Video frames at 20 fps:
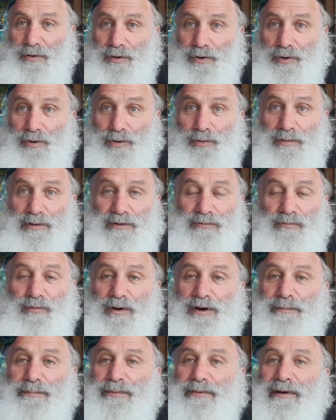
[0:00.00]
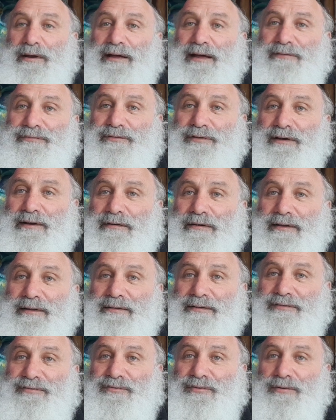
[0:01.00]
Who wouldn't want to pray after hearing
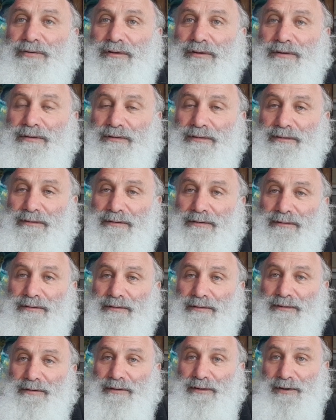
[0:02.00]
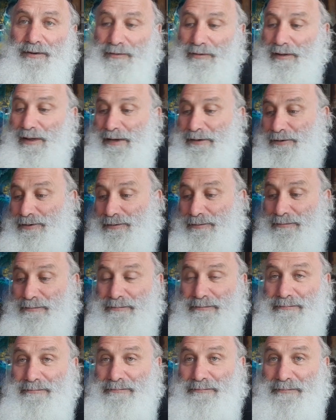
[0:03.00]
this Torah? Well, I do.
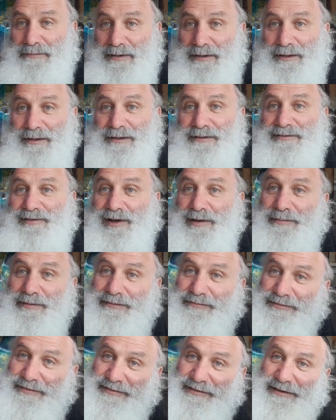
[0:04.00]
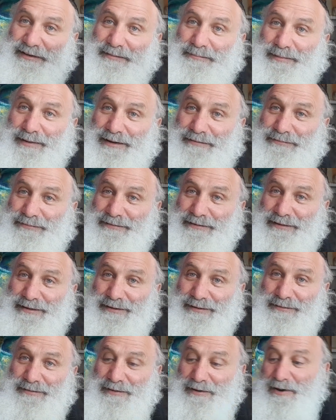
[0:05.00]
So I'm going to have to say goodbye for
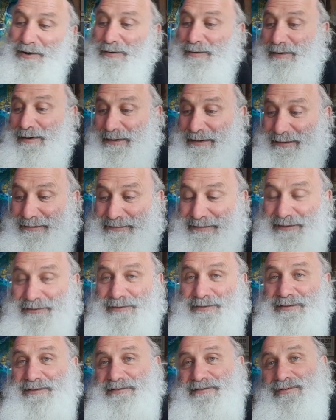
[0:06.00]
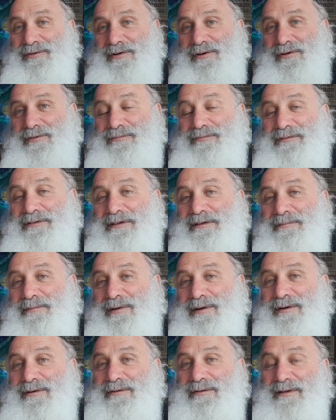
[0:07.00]
now. We're going to continue this Torah hopefully
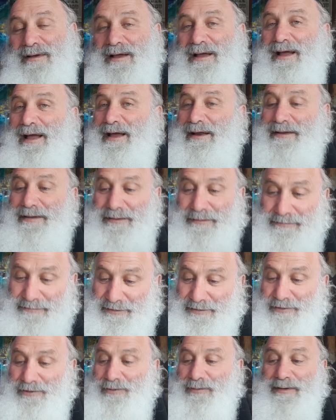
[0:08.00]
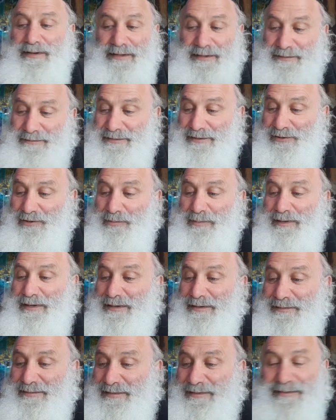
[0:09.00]
tomorrow and continue
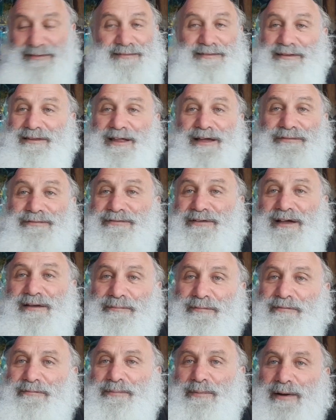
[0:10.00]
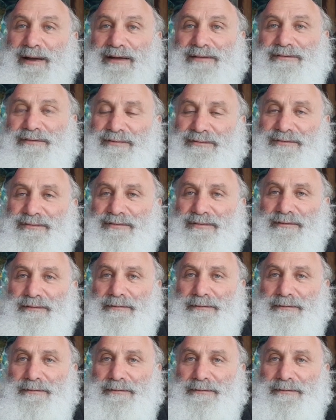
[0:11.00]
because this is a lifetime of practice.